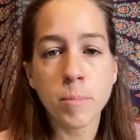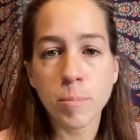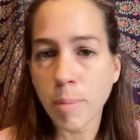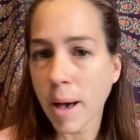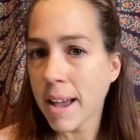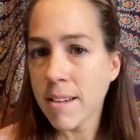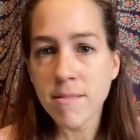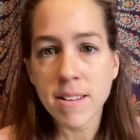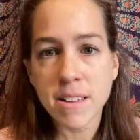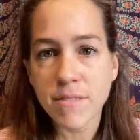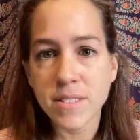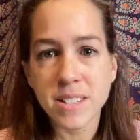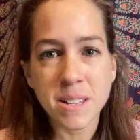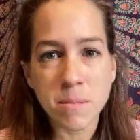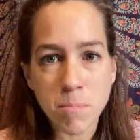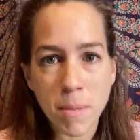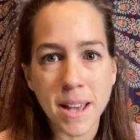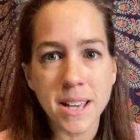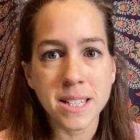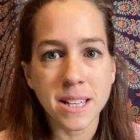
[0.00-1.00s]
Pain relief is
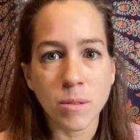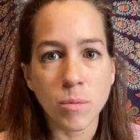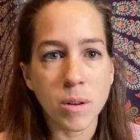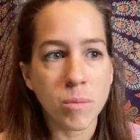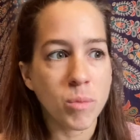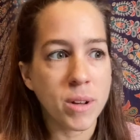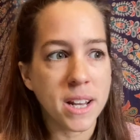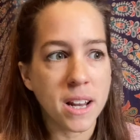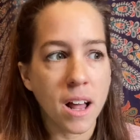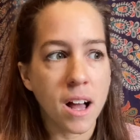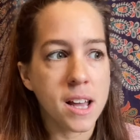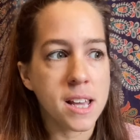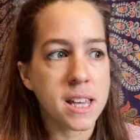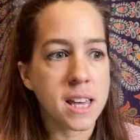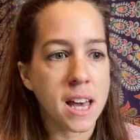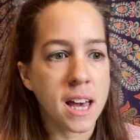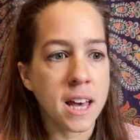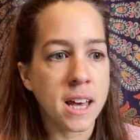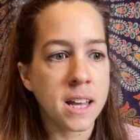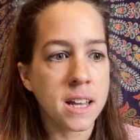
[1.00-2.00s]
amazing when we'd
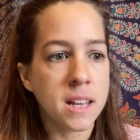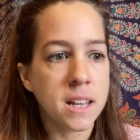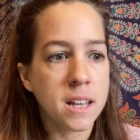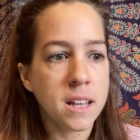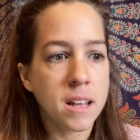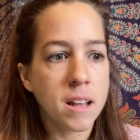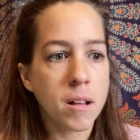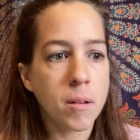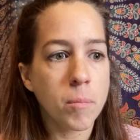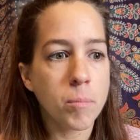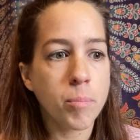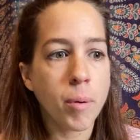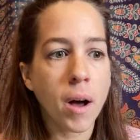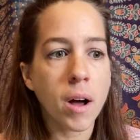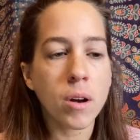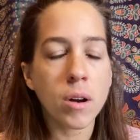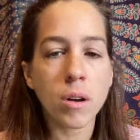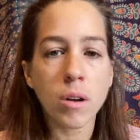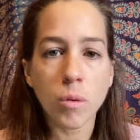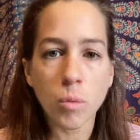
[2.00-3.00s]
like it,
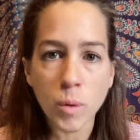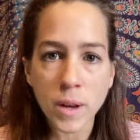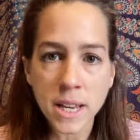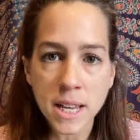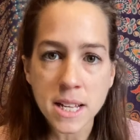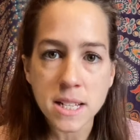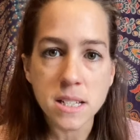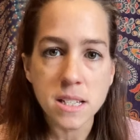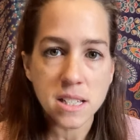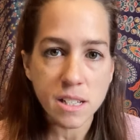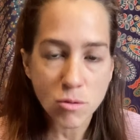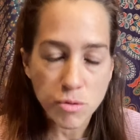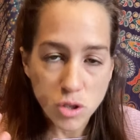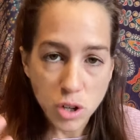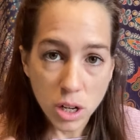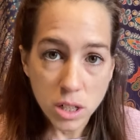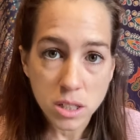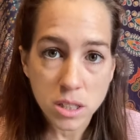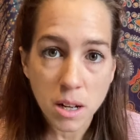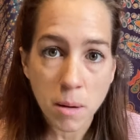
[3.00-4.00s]
but we need to still
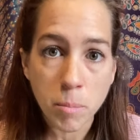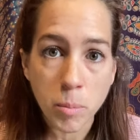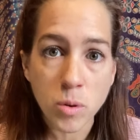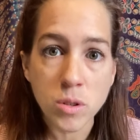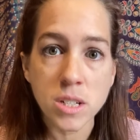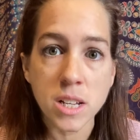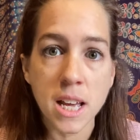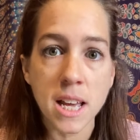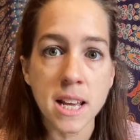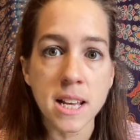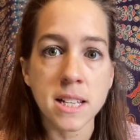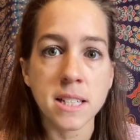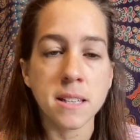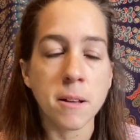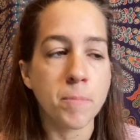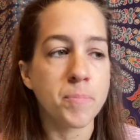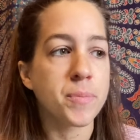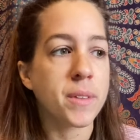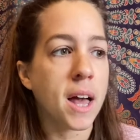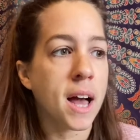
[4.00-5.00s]
trust our bodies
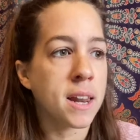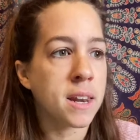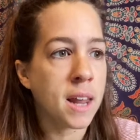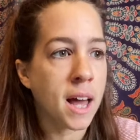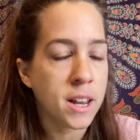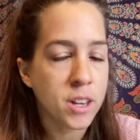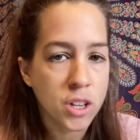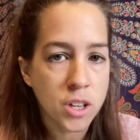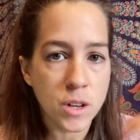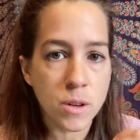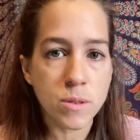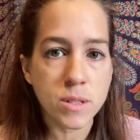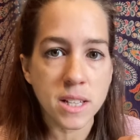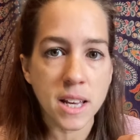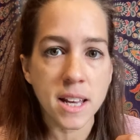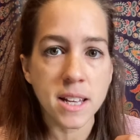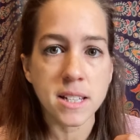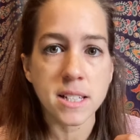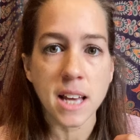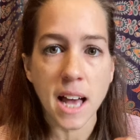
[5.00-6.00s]
and use
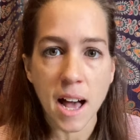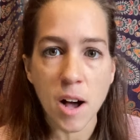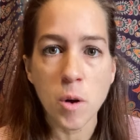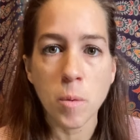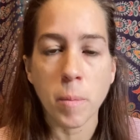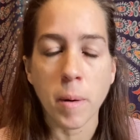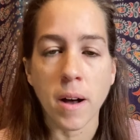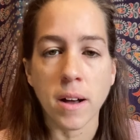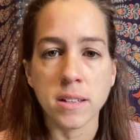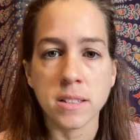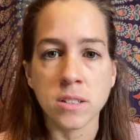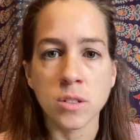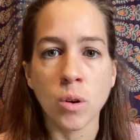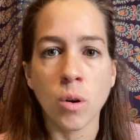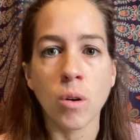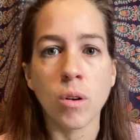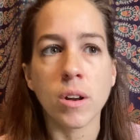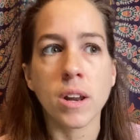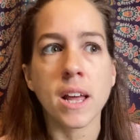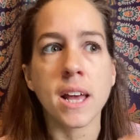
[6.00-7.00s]
it to help us,
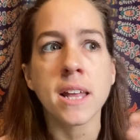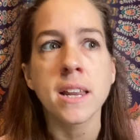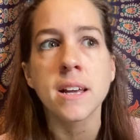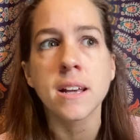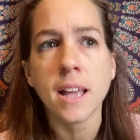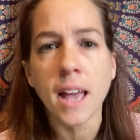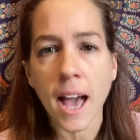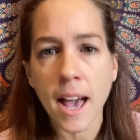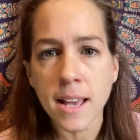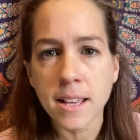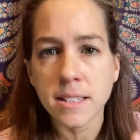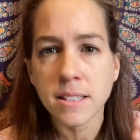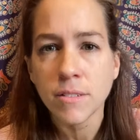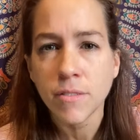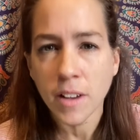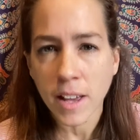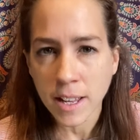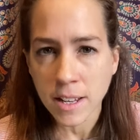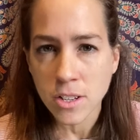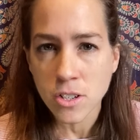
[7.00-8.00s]
not in a case
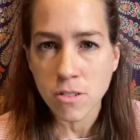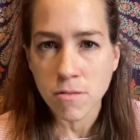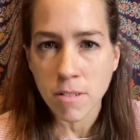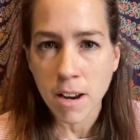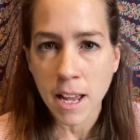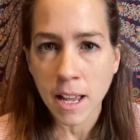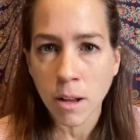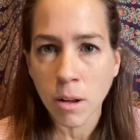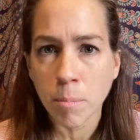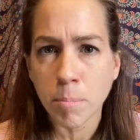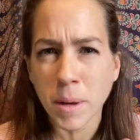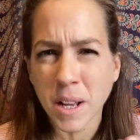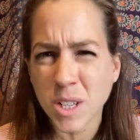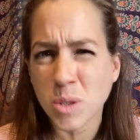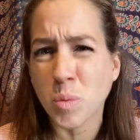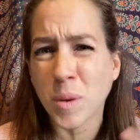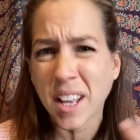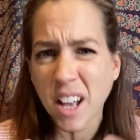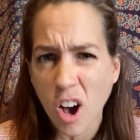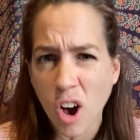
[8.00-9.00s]
of hindering
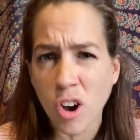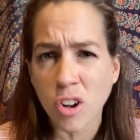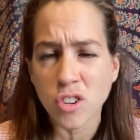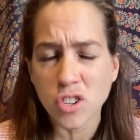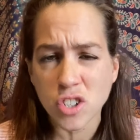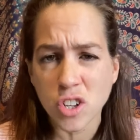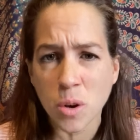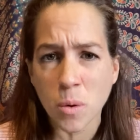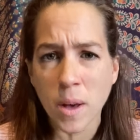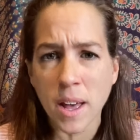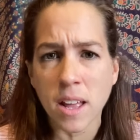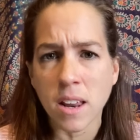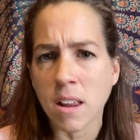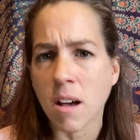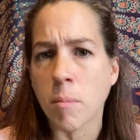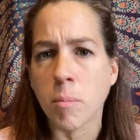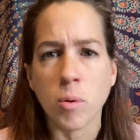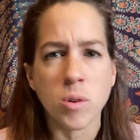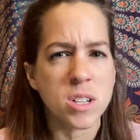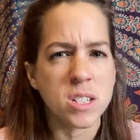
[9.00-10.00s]
because we can't do it and
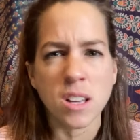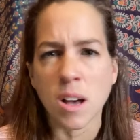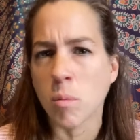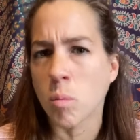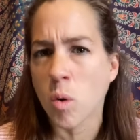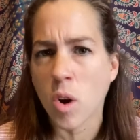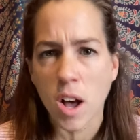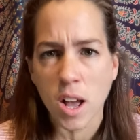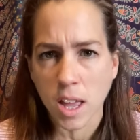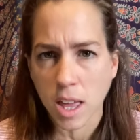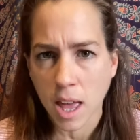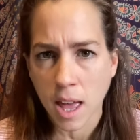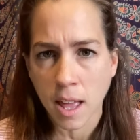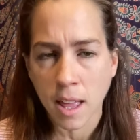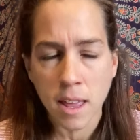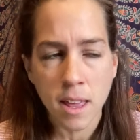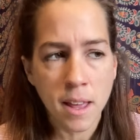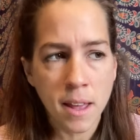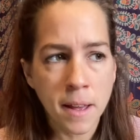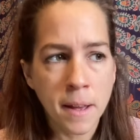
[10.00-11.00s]
our bodies aren't working.